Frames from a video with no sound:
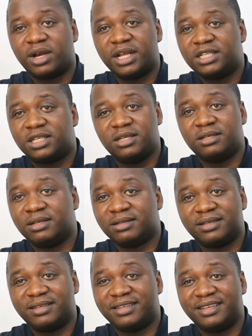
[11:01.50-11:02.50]
on this?
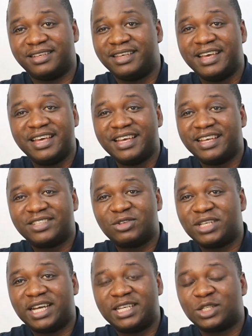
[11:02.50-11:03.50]

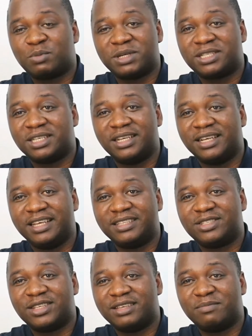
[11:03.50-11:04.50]
Soldier
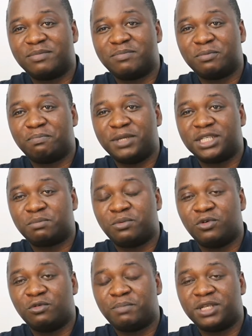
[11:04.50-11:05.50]
dispersing
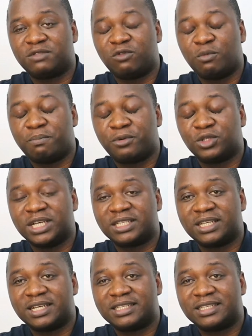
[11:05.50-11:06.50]
peaceful
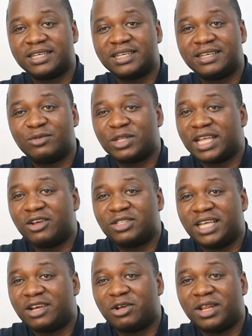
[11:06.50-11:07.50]
protesters. What are your
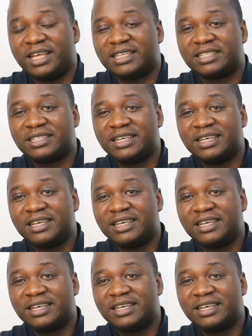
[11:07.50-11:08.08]
take on this?